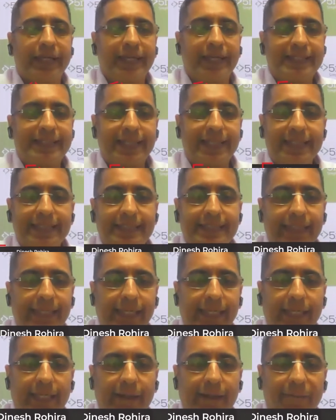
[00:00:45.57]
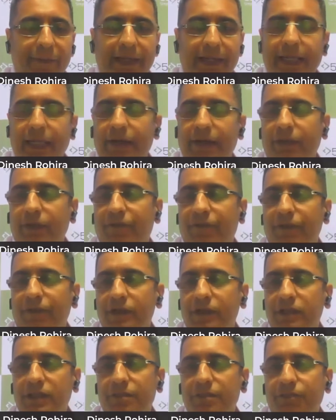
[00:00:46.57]
in essence, the
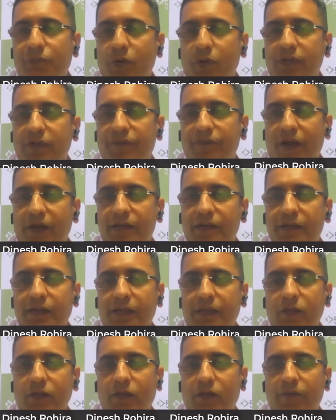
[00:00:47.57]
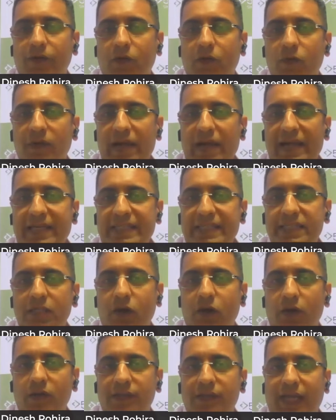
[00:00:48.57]
first important factor that you have to look at is
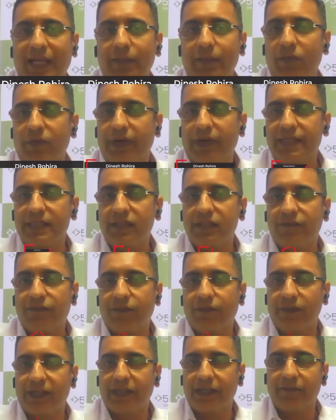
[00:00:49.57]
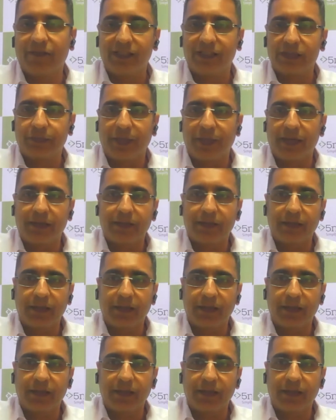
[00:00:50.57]
your time horizon for the investment.